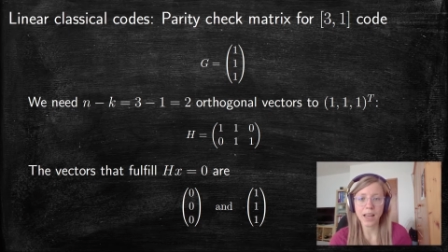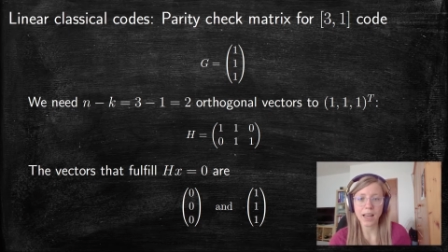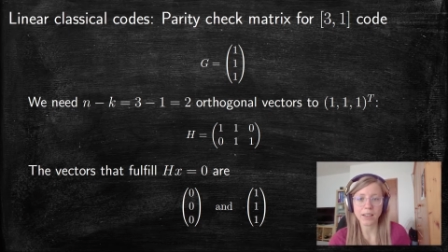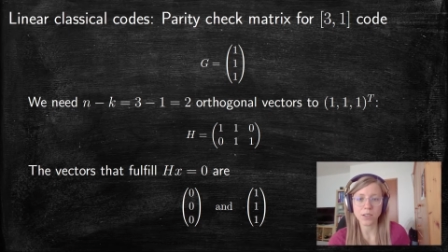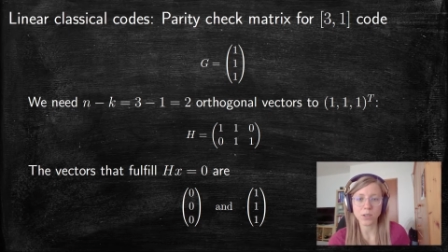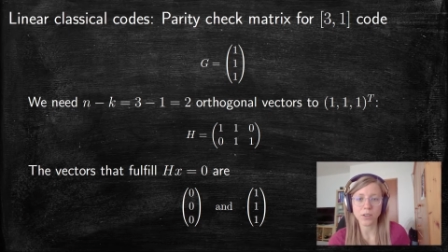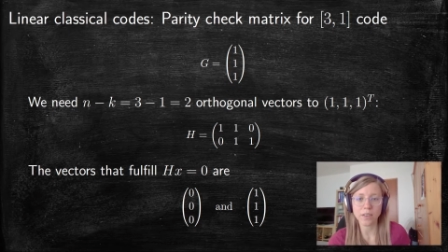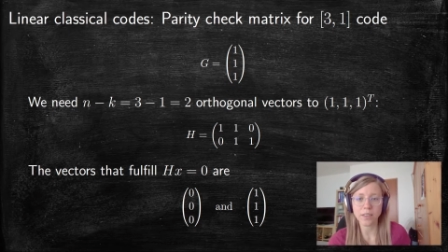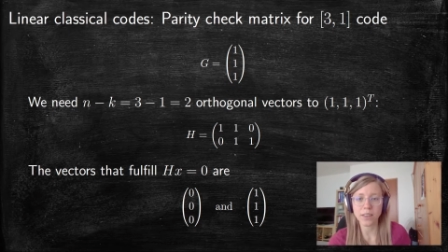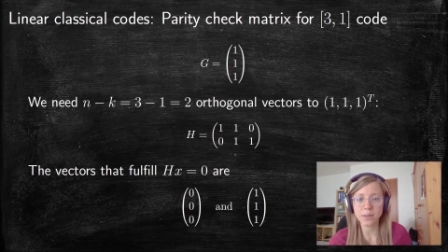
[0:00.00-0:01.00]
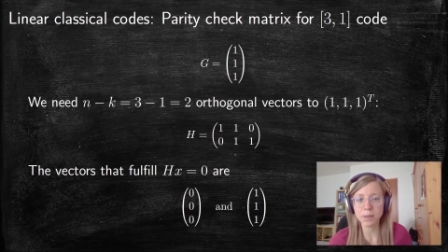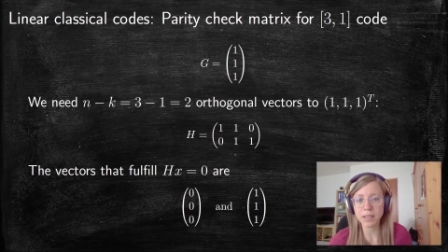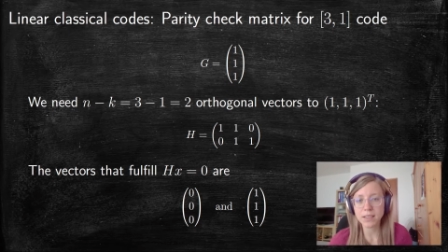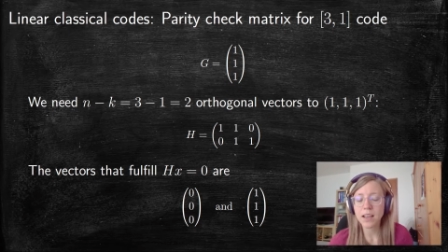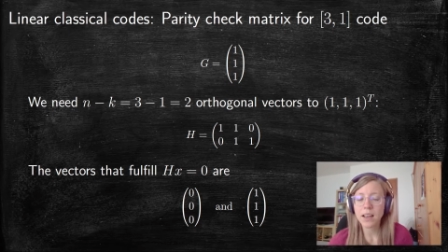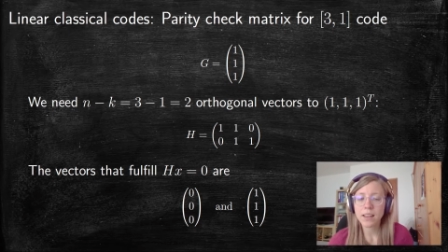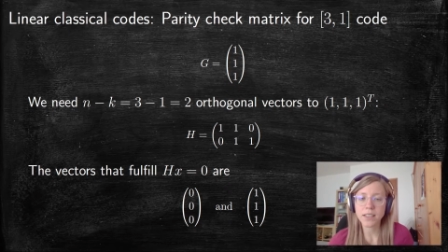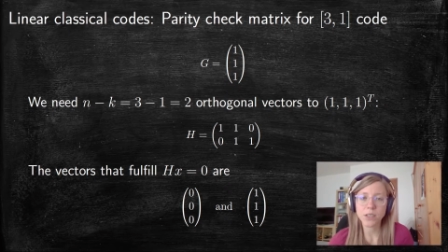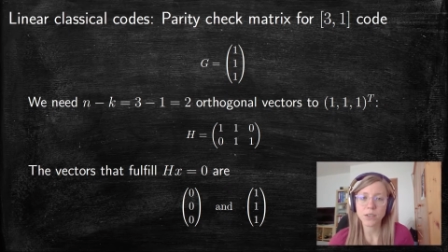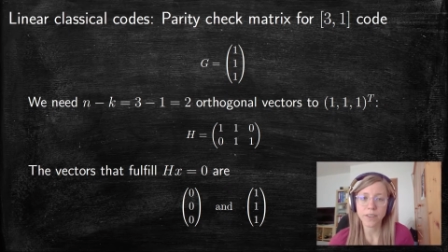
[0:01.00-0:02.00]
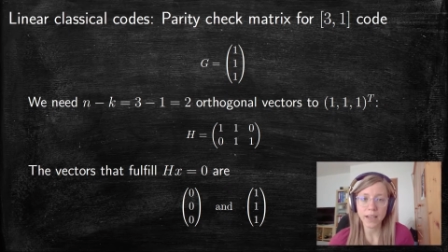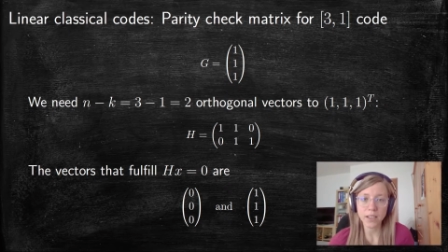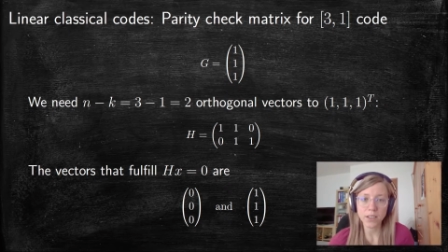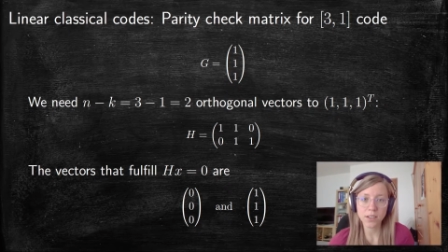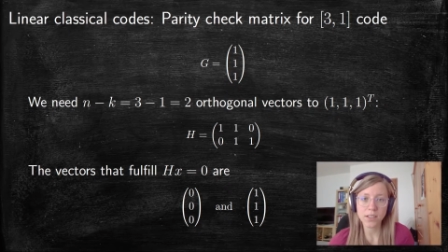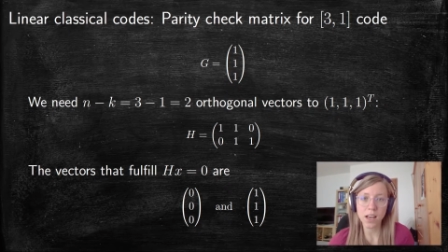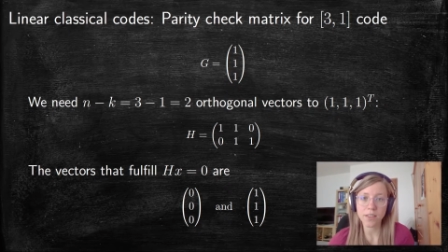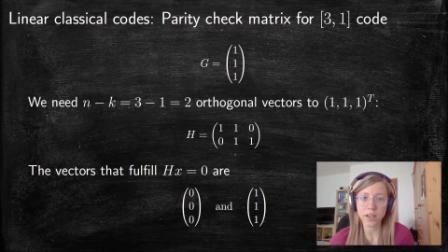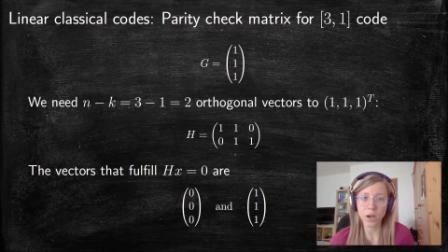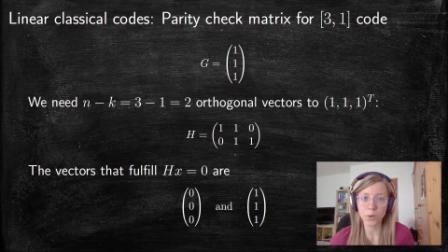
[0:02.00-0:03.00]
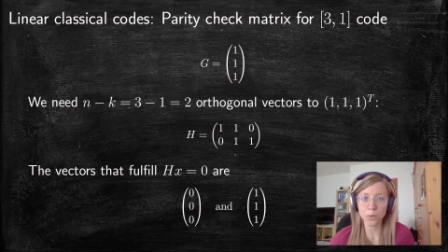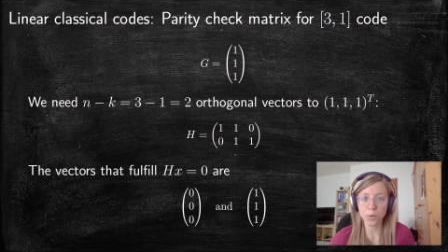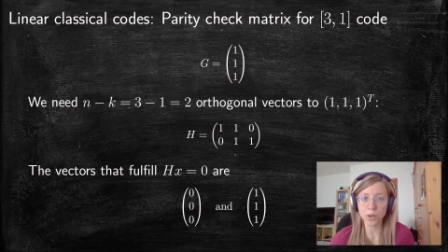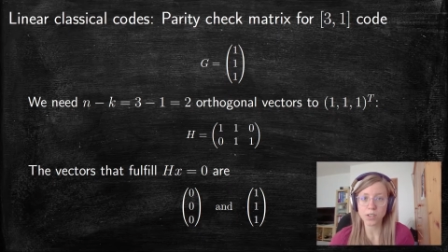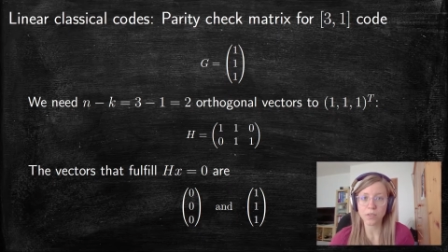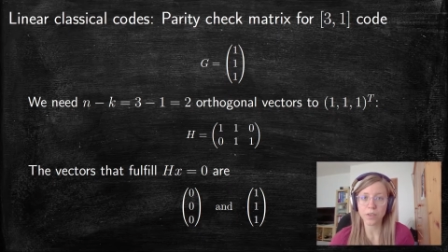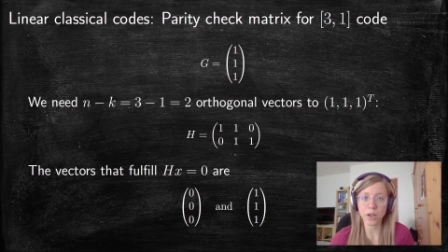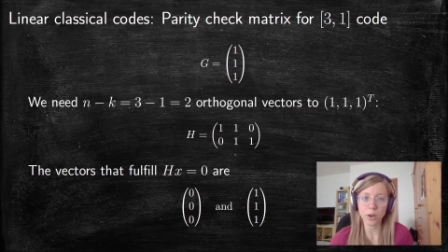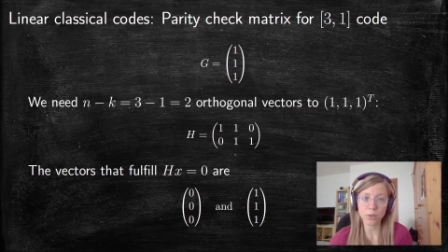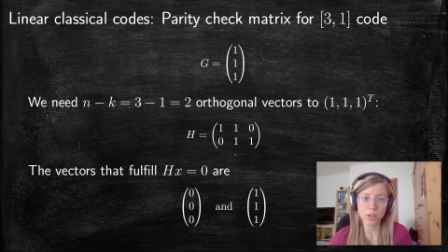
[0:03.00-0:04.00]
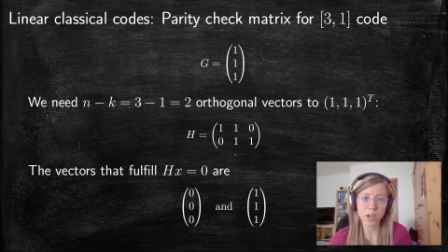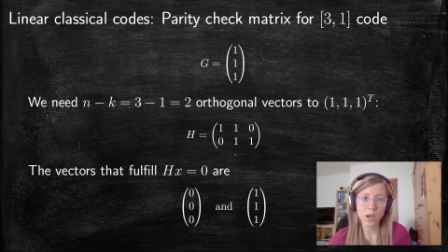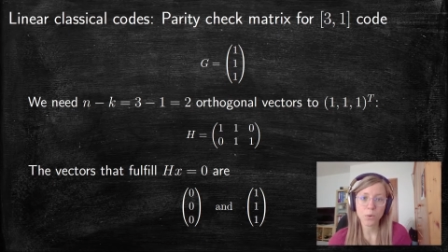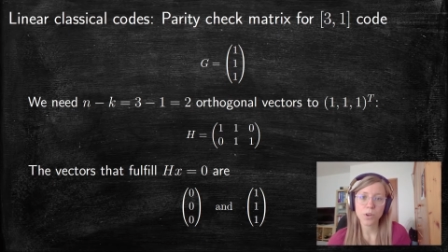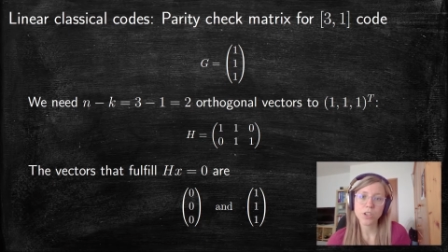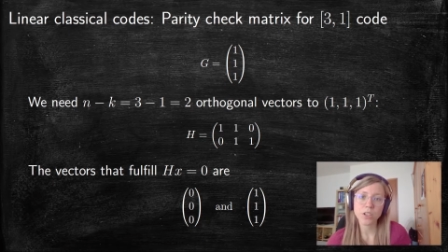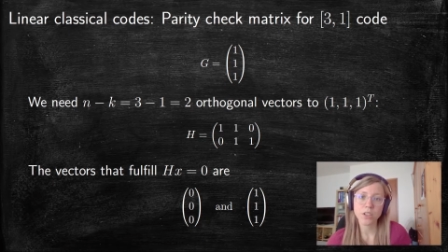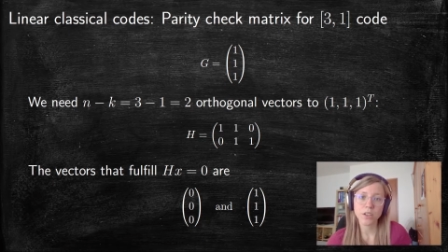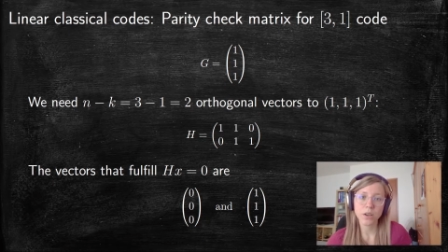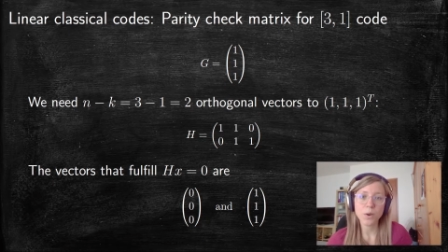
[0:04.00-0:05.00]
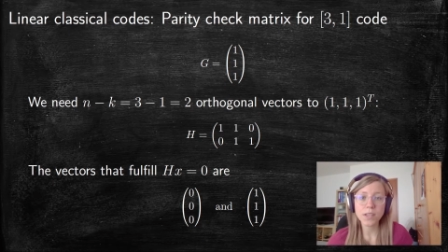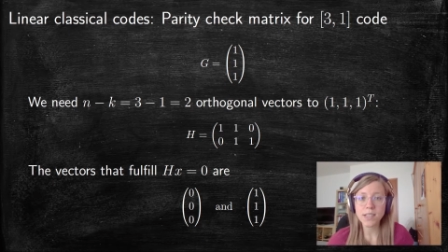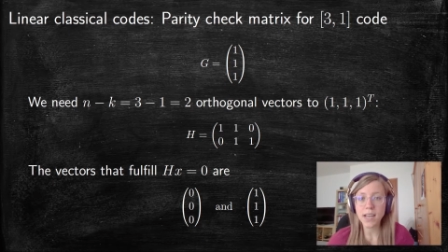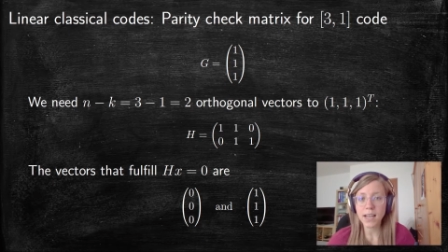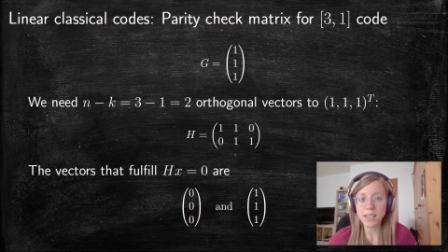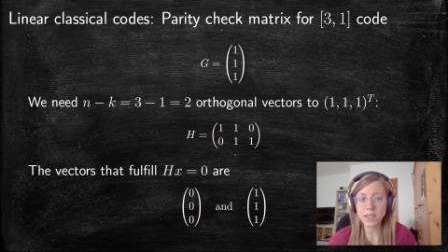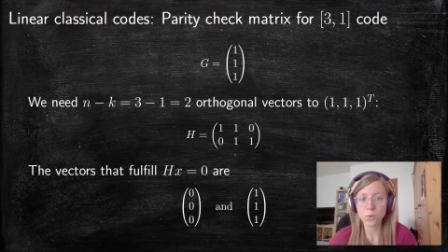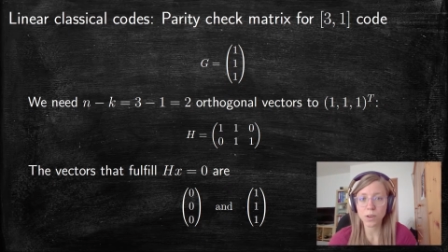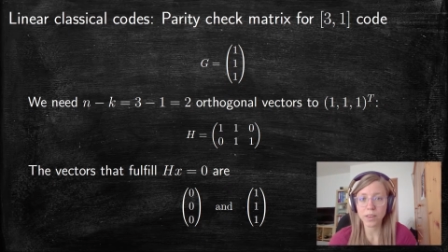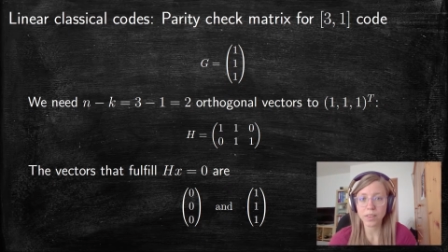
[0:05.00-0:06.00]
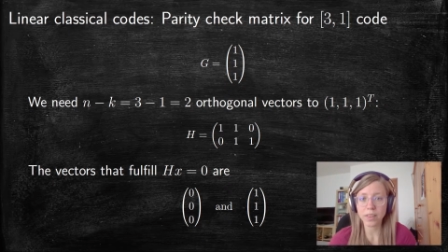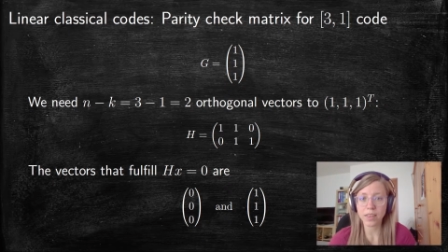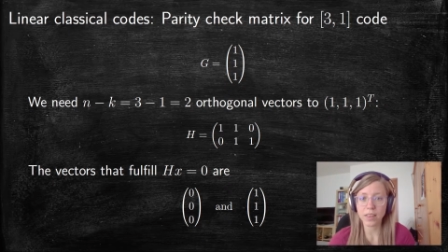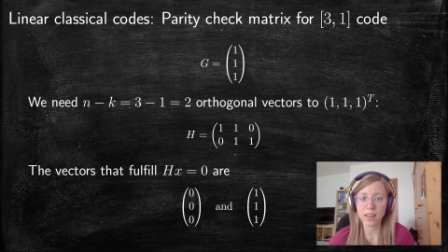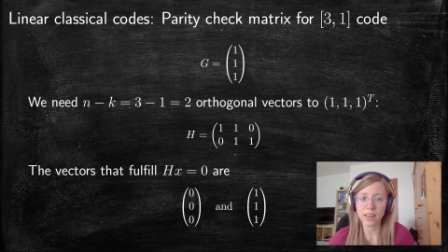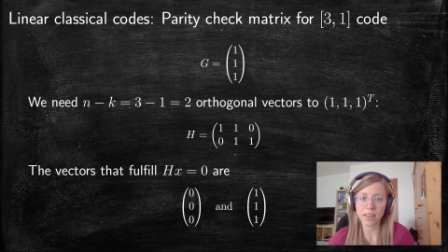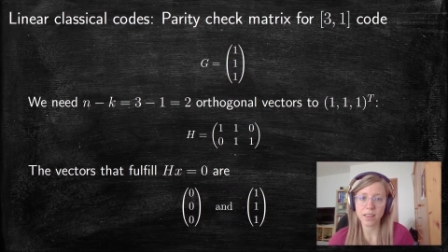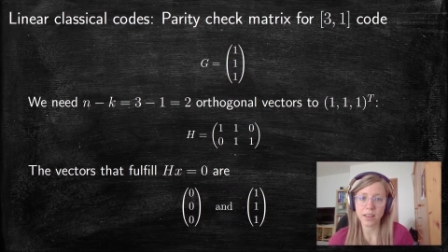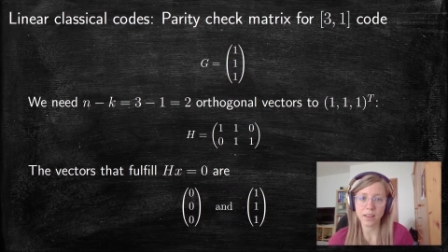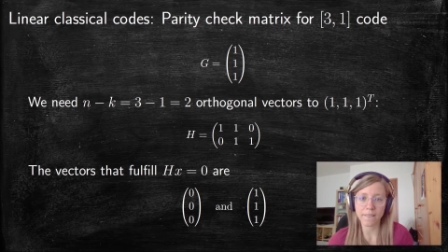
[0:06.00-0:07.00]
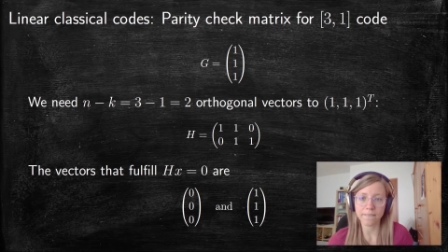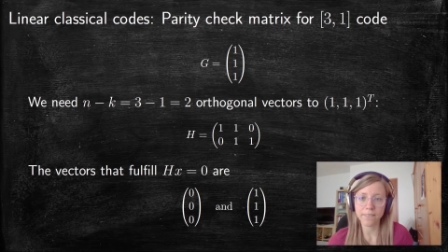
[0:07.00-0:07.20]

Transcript: And this means these two vectors are the code words of the code, which coincides with the